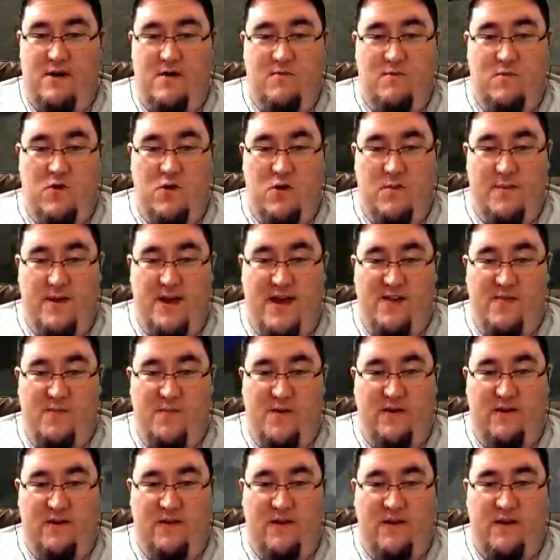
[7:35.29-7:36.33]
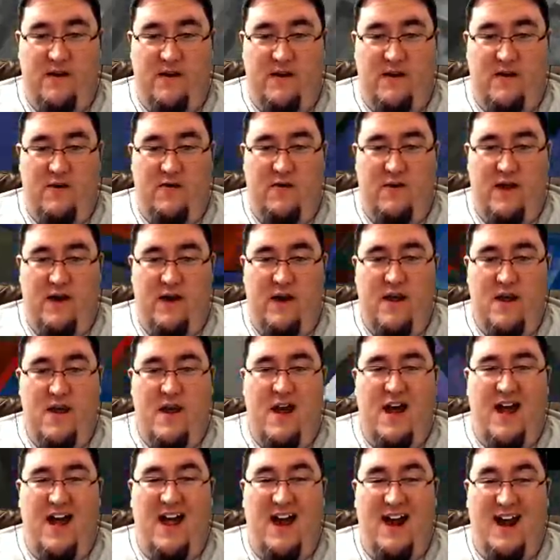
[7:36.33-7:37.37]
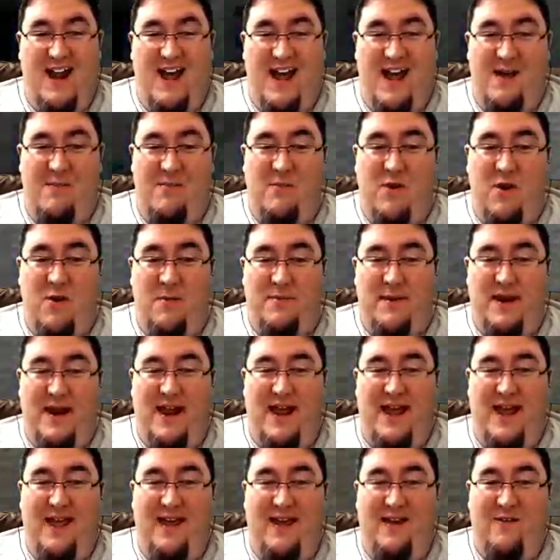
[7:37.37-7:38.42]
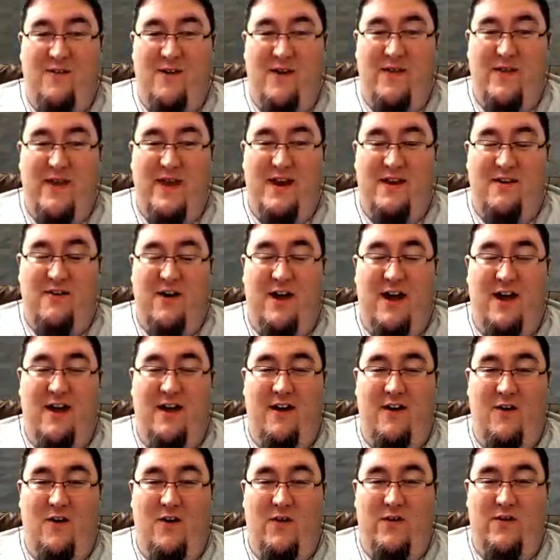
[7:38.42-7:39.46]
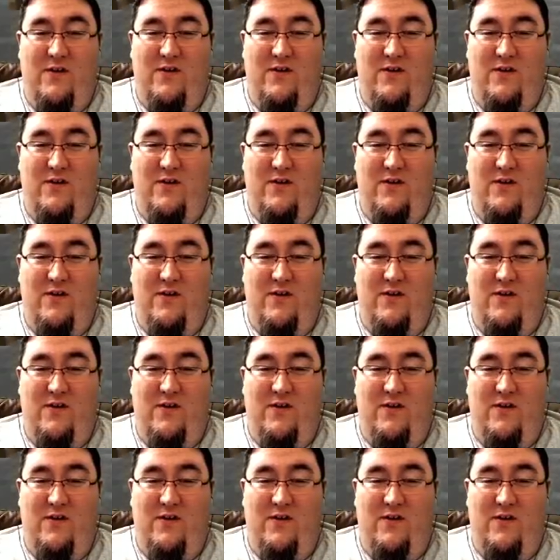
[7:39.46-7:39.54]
more base building to do and a lot more playing with Ender.io.